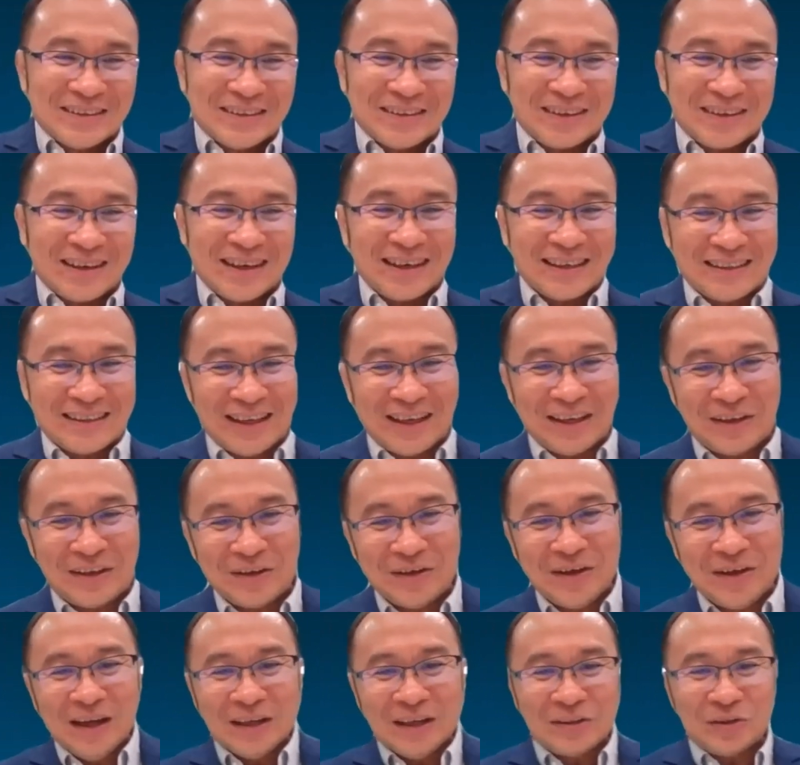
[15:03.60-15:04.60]
All right, thank
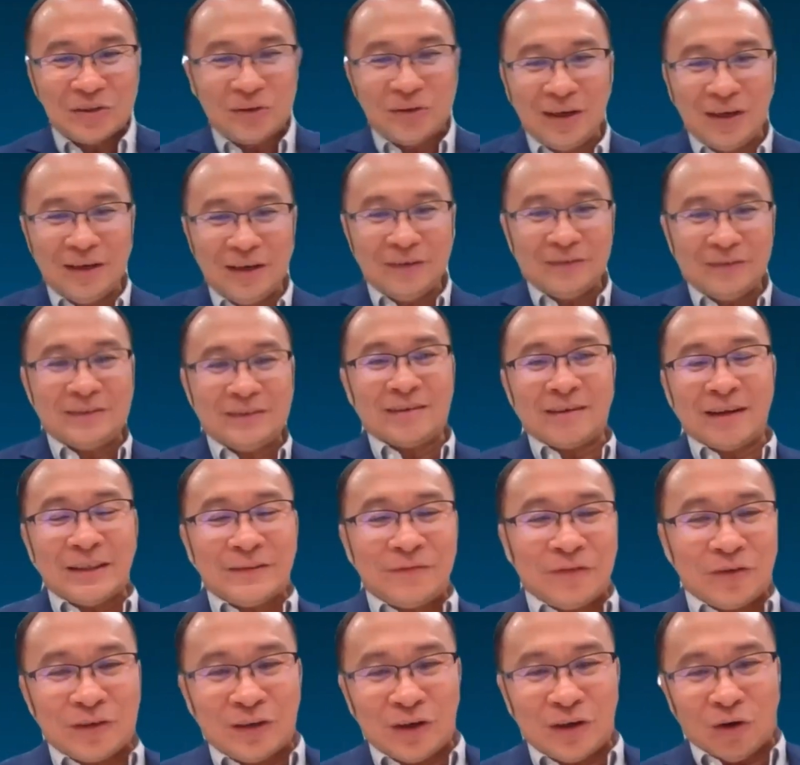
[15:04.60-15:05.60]
you. So the
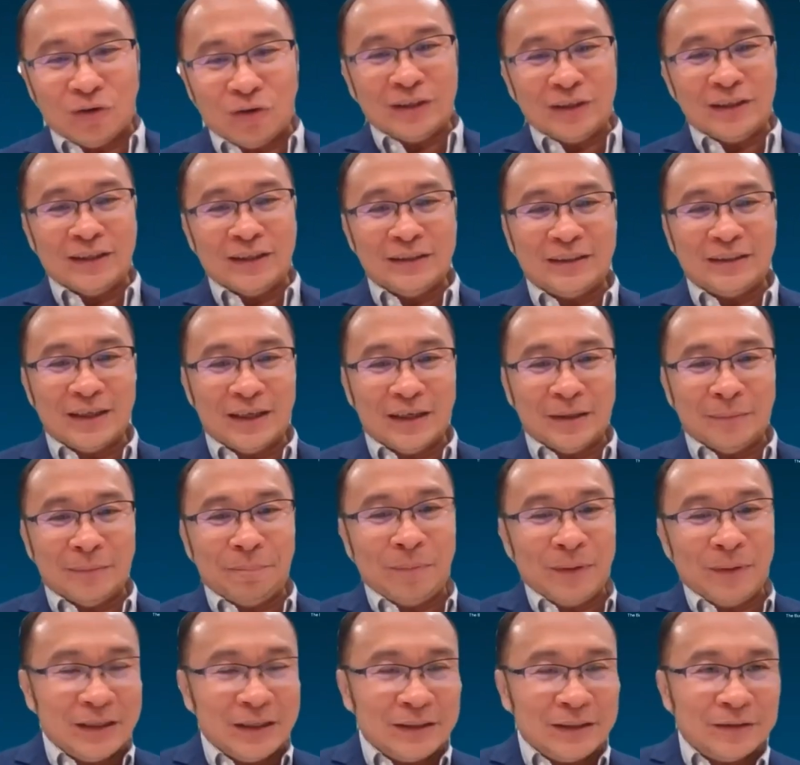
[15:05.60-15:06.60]
rest of the audience,
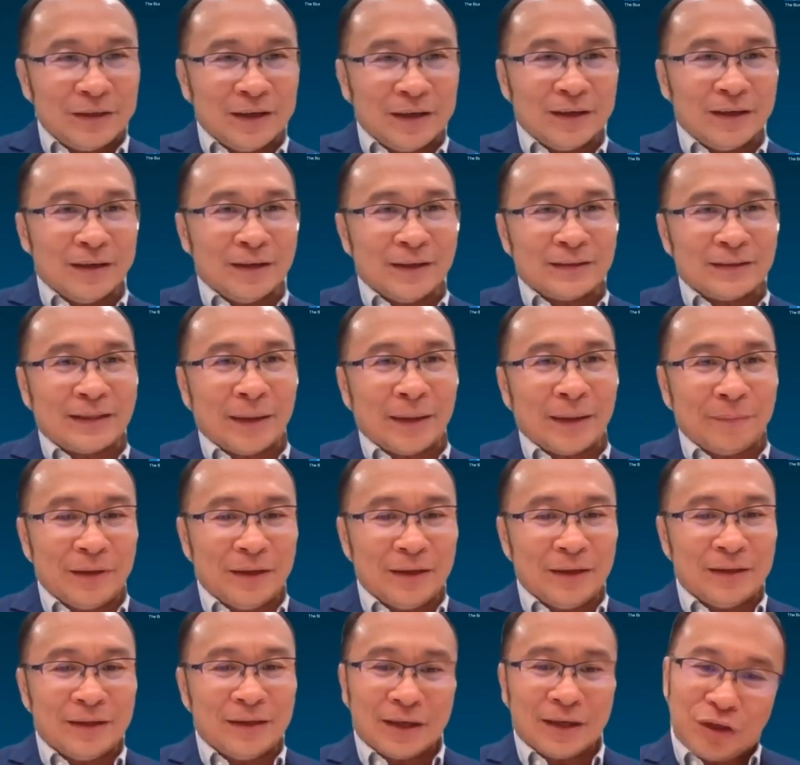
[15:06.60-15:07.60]
please type
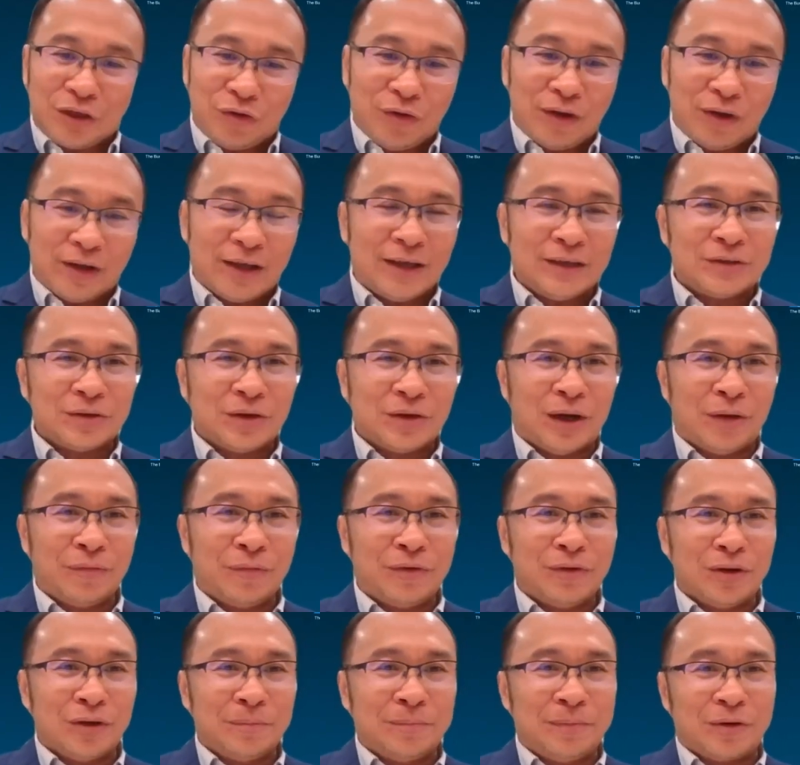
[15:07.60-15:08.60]
in the Q&A. So I
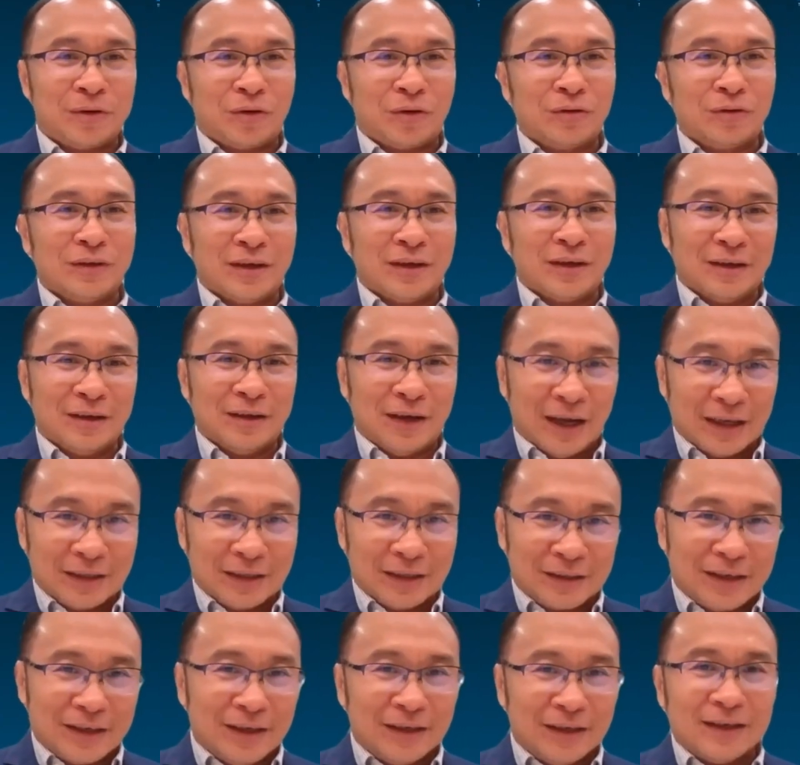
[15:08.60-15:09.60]
will not be
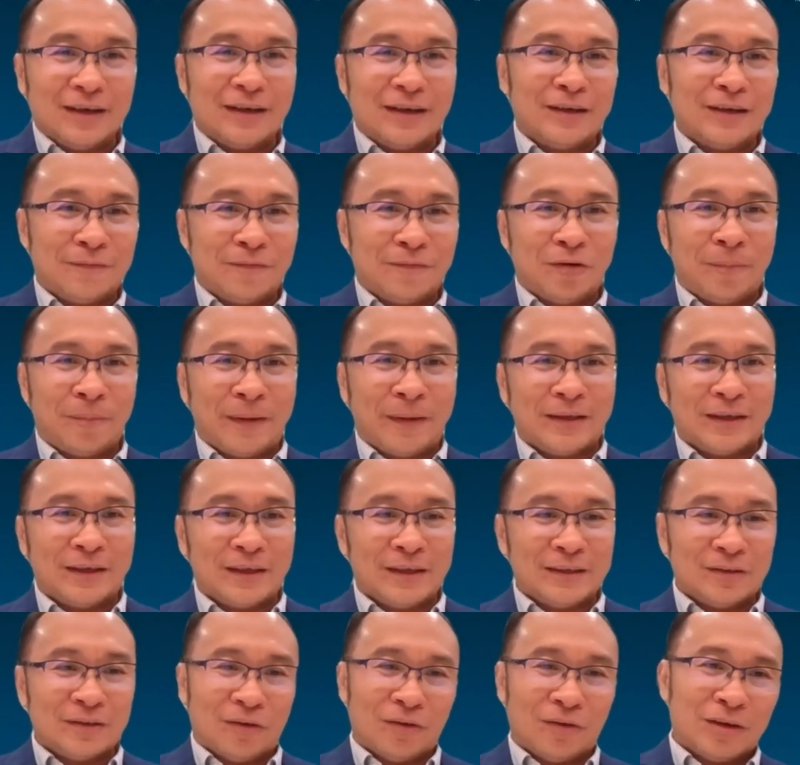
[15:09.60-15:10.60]
asking the four
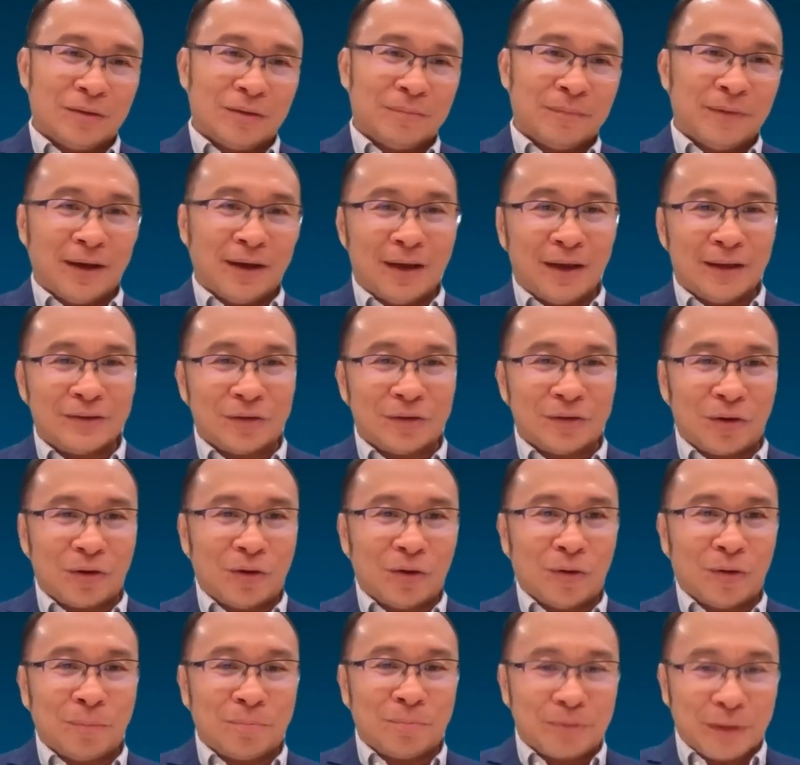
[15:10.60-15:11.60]
panelists on my
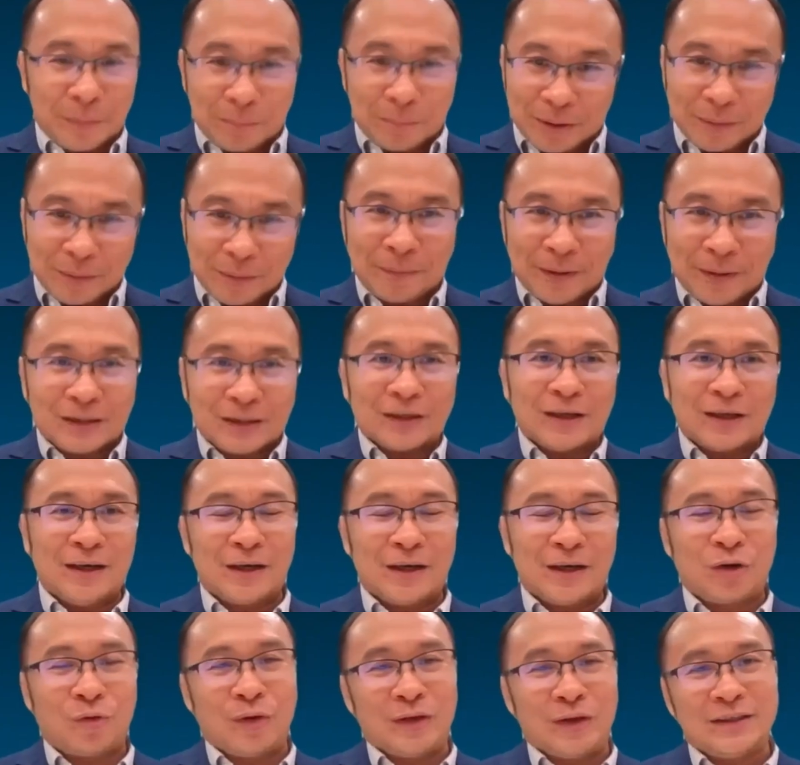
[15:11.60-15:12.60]
so-called pre-prepared
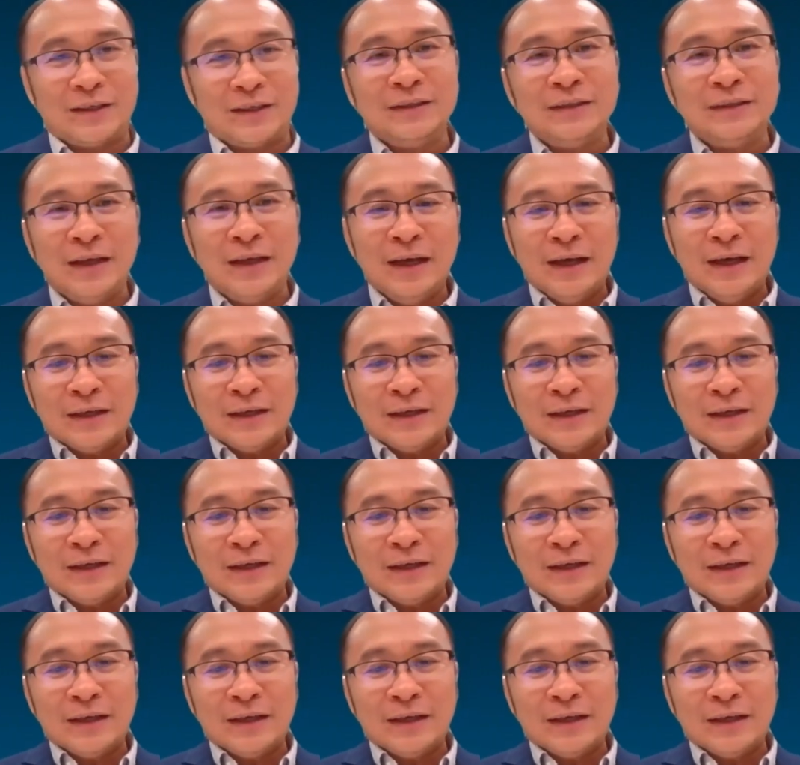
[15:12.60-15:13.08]
question.